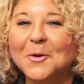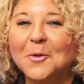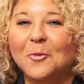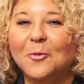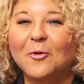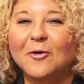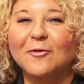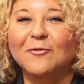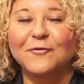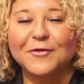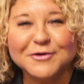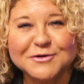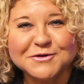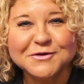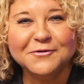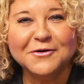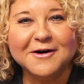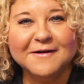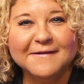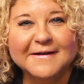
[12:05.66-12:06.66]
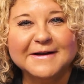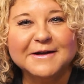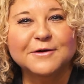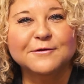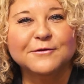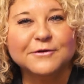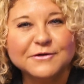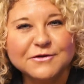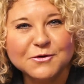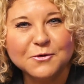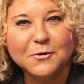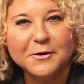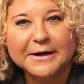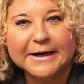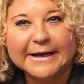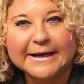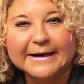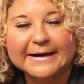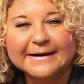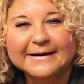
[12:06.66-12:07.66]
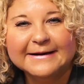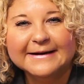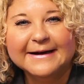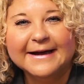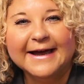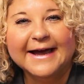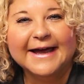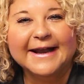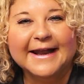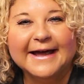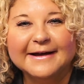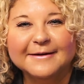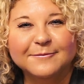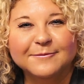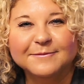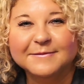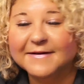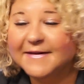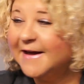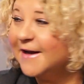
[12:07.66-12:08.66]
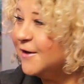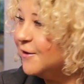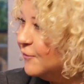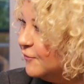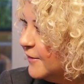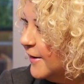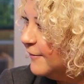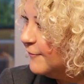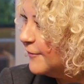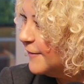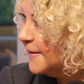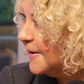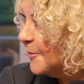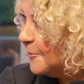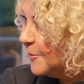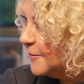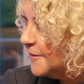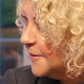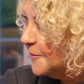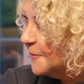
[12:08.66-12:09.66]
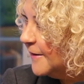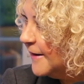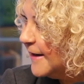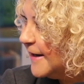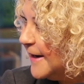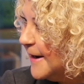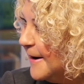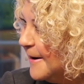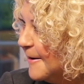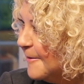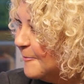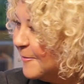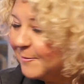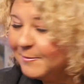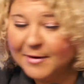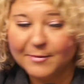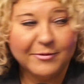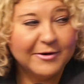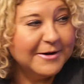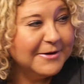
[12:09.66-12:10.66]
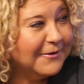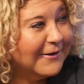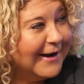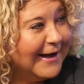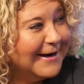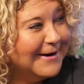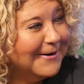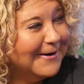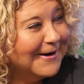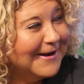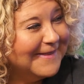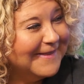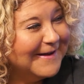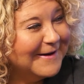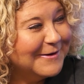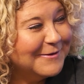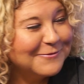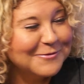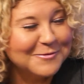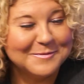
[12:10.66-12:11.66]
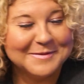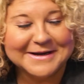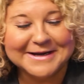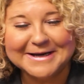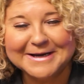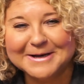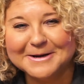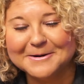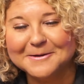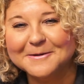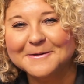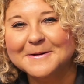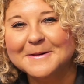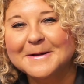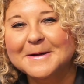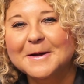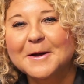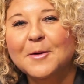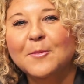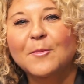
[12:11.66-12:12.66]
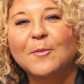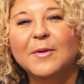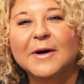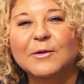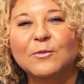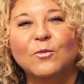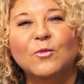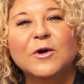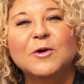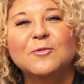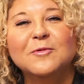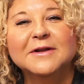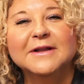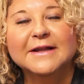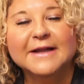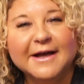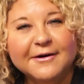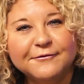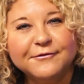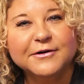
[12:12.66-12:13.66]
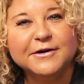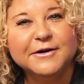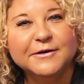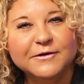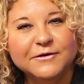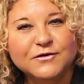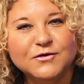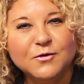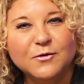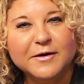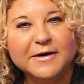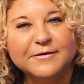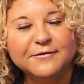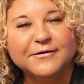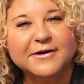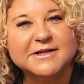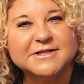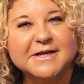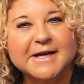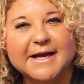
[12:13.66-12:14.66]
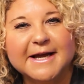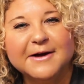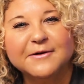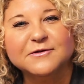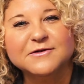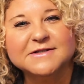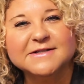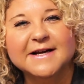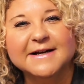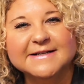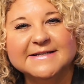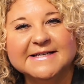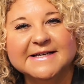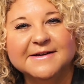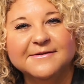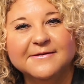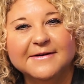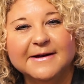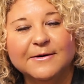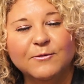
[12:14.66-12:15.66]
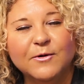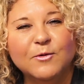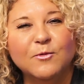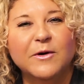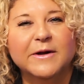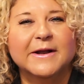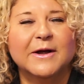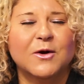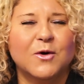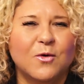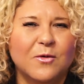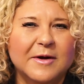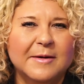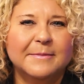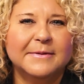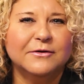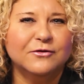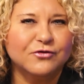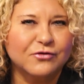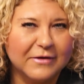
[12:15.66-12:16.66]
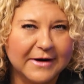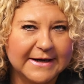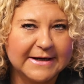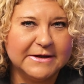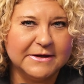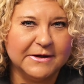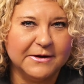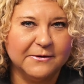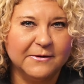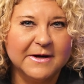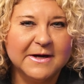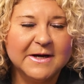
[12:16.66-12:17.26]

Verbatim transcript: Well, first of all, thank you for joining. And I thank you, Jeff, for the opportunity to come. And my brother Adnan, I thank you for being yes. here. But we would love for you to join freshencounters.tv. We want to equip and train you.